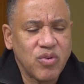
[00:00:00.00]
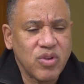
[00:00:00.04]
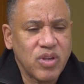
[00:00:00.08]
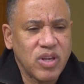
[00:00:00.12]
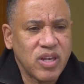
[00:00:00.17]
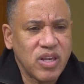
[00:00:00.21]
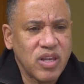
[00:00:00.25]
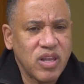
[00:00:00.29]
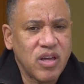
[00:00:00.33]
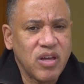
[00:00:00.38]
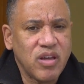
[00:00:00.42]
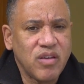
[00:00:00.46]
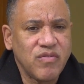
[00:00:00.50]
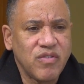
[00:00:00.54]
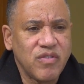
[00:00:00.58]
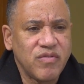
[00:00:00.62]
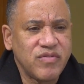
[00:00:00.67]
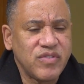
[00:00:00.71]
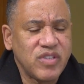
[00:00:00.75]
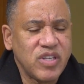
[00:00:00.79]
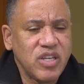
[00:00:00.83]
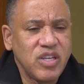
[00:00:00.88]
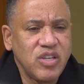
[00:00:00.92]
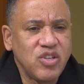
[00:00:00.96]
love
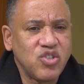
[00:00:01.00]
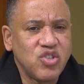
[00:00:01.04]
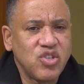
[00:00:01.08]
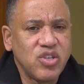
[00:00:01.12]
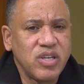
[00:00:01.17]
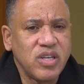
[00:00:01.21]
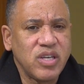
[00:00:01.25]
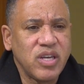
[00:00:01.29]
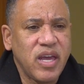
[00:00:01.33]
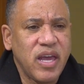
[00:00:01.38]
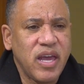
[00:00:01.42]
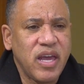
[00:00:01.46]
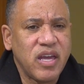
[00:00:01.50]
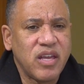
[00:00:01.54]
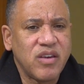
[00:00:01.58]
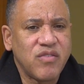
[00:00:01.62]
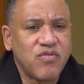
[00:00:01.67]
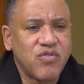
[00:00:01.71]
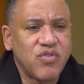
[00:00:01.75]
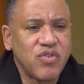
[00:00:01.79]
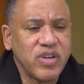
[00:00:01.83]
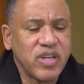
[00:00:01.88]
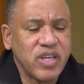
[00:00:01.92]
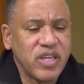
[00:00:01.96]
of teaching and
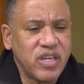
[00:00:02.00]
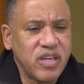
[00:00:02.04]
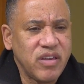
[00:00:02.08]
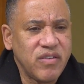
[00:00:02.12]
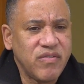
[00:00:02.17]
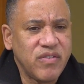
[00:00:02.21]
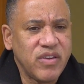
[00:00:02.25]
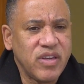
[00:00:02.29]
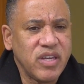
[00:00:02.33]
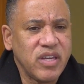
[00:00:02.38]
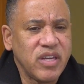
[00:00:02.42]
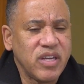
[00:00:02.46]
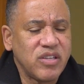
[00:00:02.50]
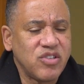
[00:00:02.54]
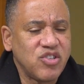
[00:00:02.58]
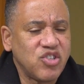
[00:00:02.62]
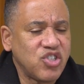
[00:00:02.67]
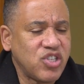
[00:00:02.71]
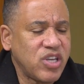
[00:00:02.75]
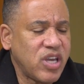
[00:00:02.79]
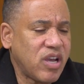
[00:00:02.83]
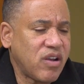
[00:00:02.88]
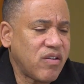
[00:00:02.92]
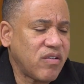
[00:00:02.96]
forgiving and
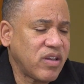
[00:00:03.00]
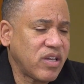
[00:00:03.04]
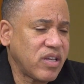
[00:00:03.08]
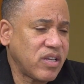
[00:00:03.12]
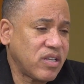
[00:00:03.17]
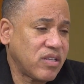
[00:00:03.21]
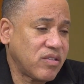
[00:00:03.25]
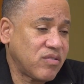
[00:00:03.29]
sharing,